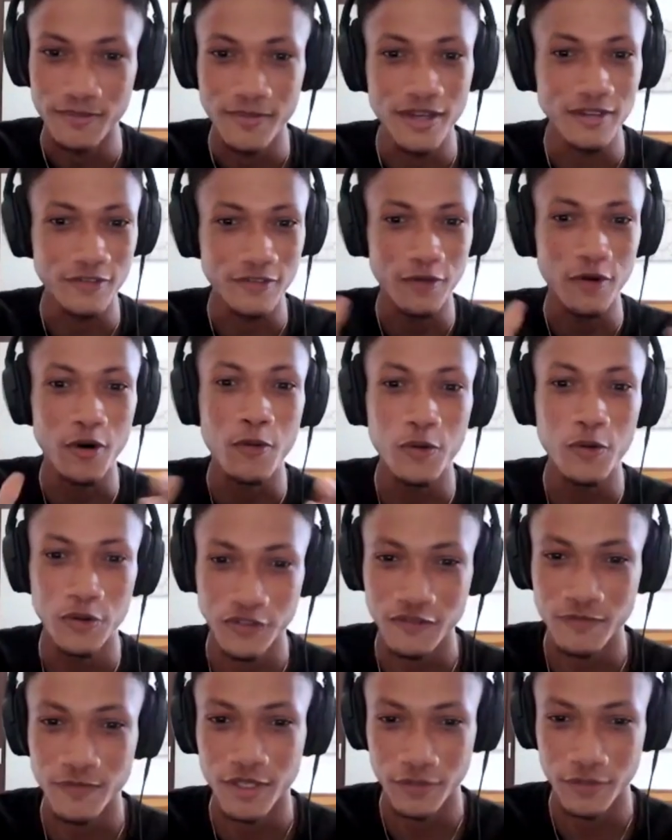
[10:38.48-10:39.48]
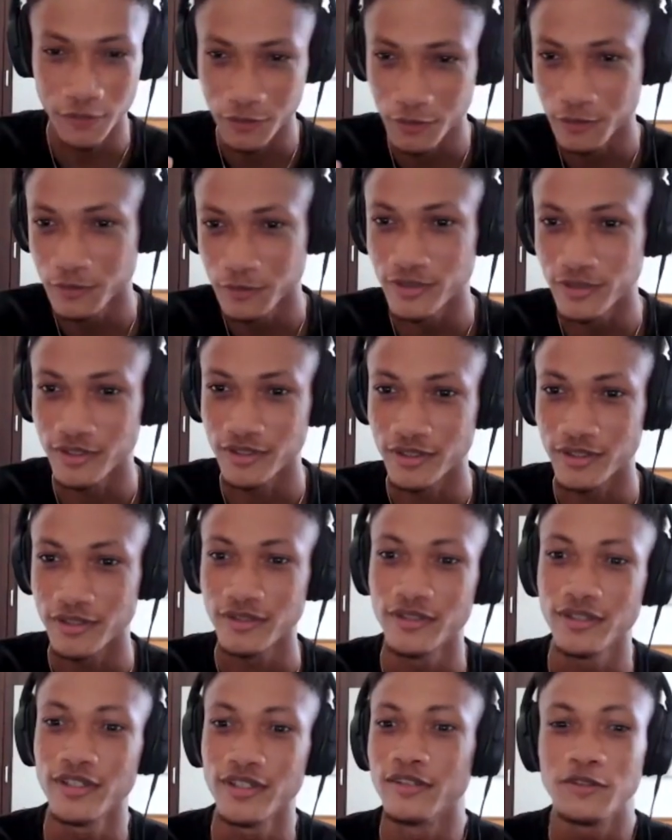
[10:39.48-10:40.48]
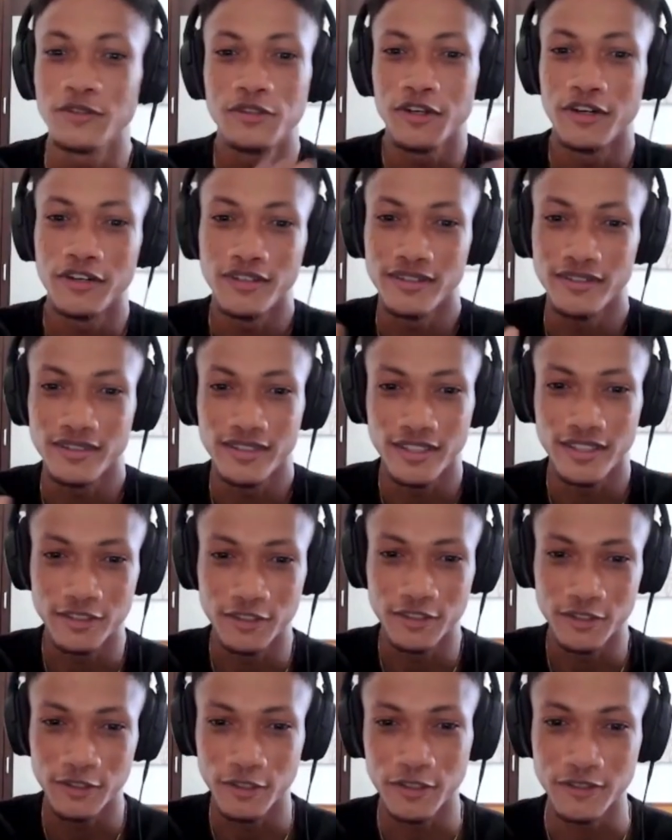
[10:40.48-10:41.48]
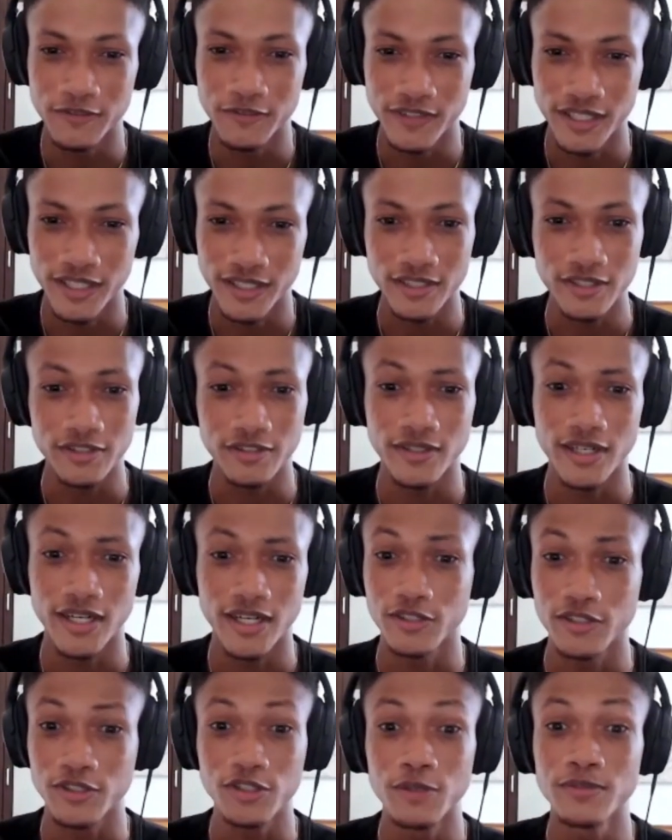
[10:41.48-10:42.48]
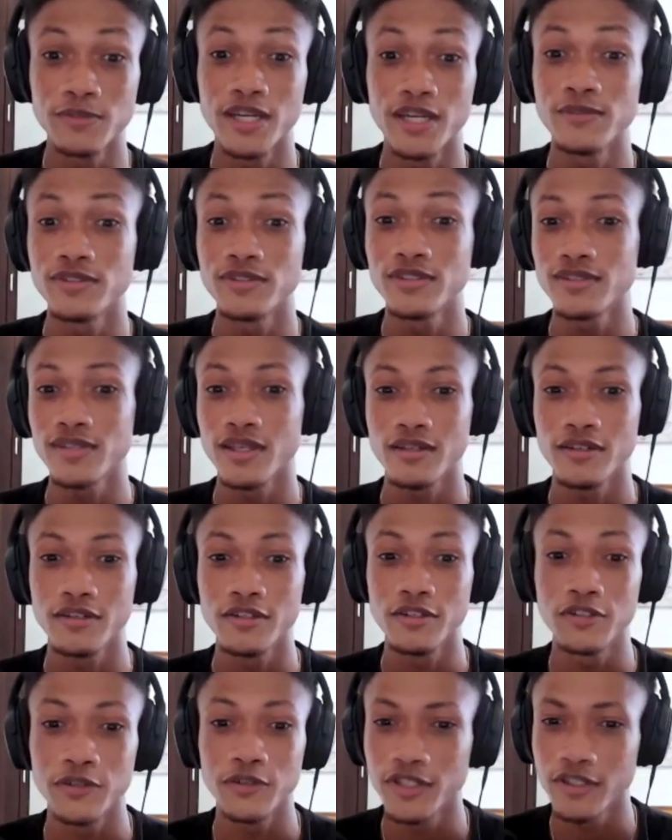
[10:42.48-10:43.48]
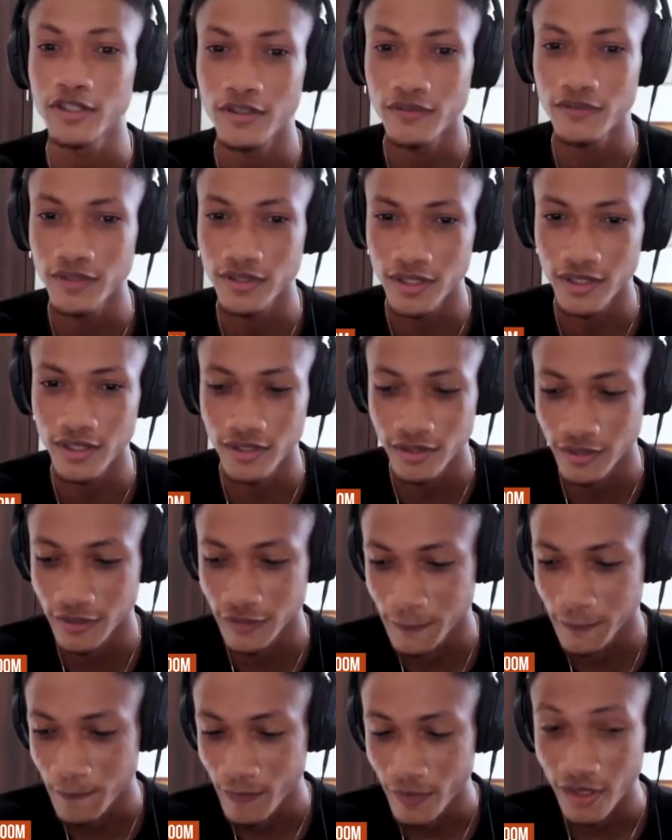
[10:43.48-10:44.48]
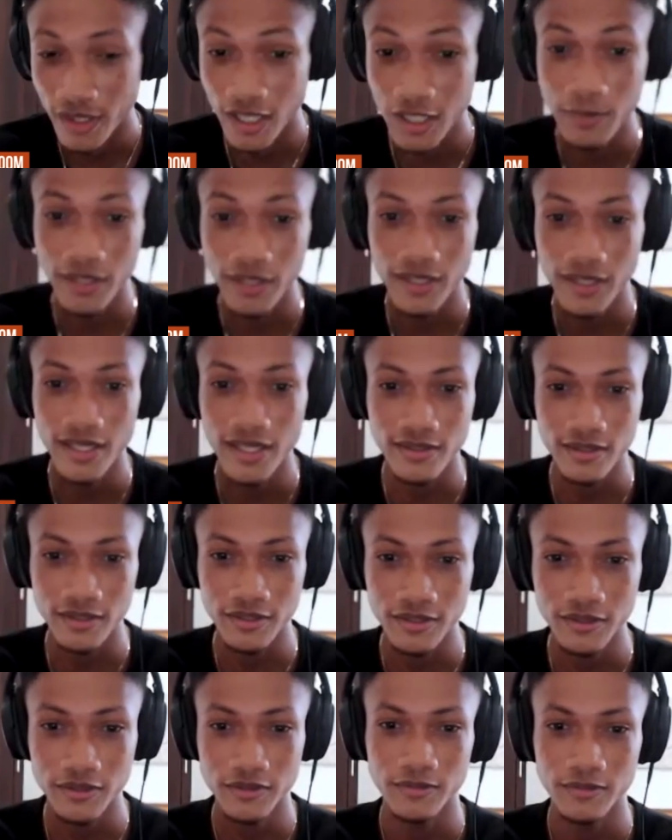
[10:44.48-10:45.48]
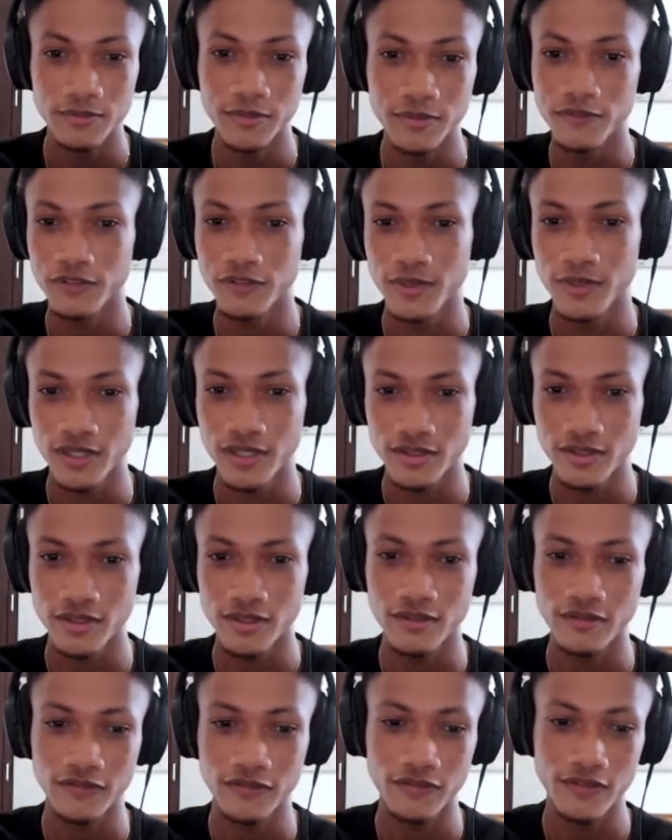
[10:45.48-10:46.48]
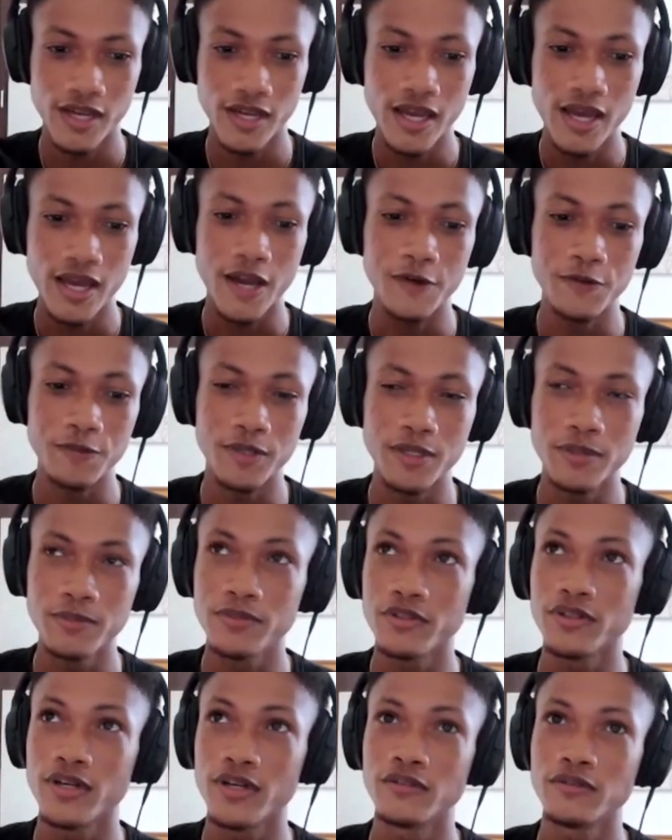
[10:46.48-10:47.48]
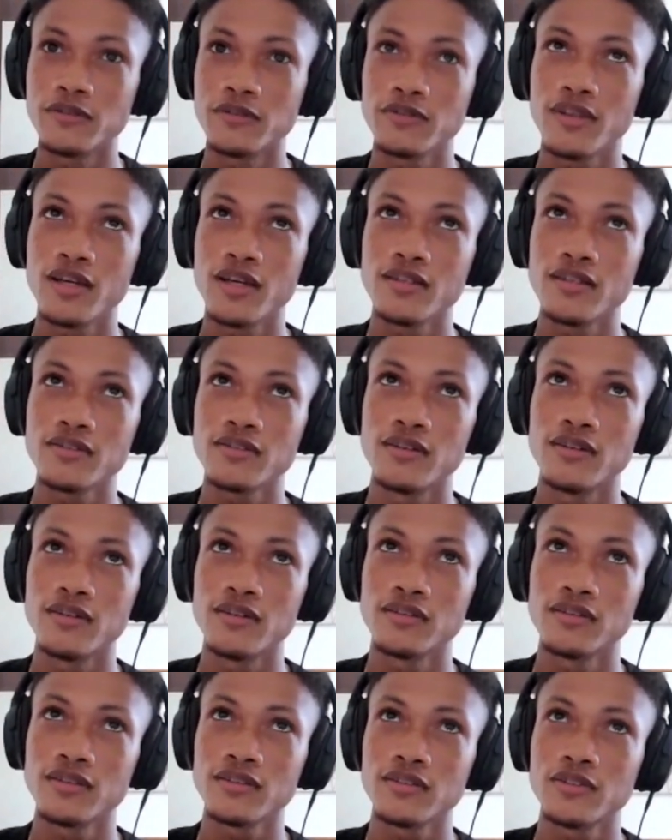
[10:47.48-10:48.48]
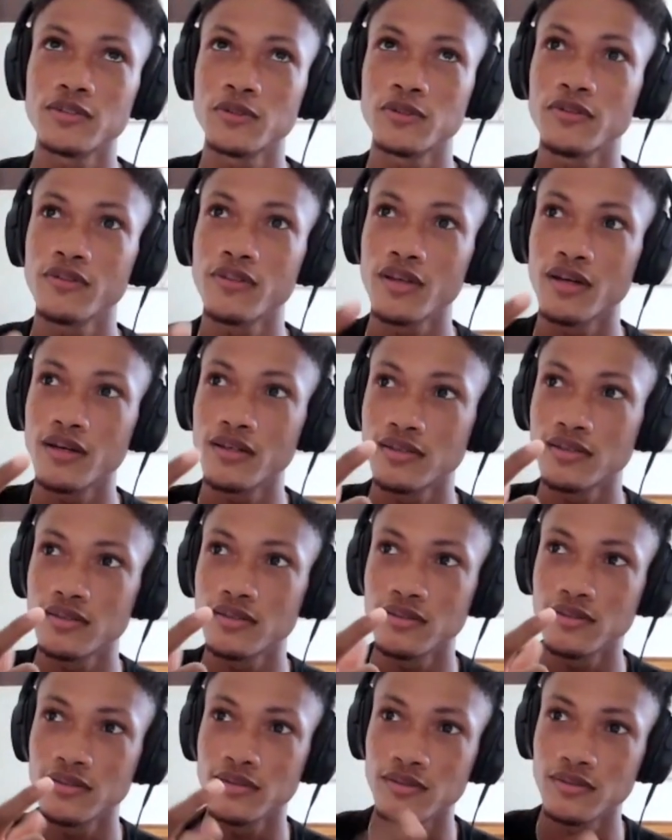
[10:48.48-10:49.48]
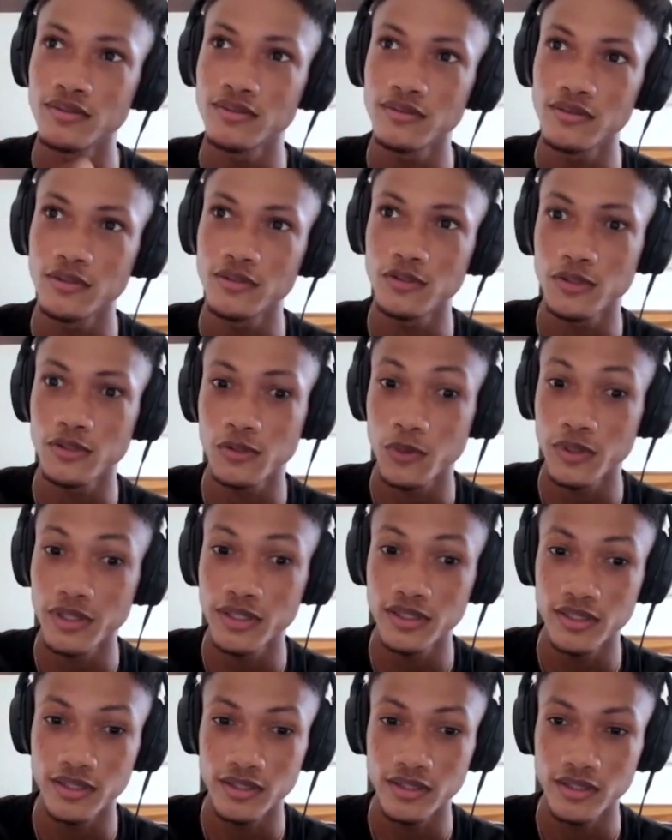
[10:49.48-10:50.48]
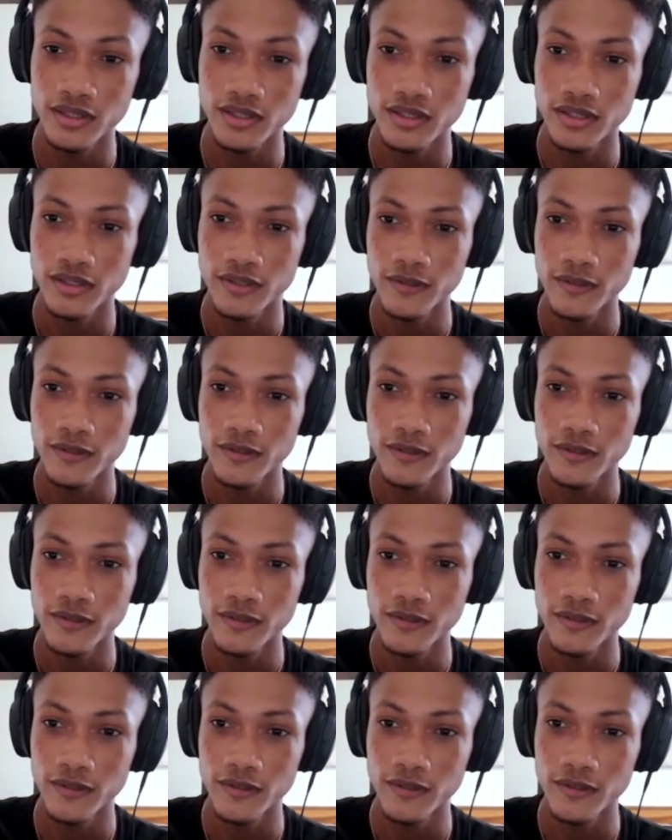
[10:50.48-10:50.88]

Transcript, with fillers: and the four walls of my room you know not getting a lot of like interaction sometimes just like a great conversation like my last single me for myself i remember i wrote that song 2020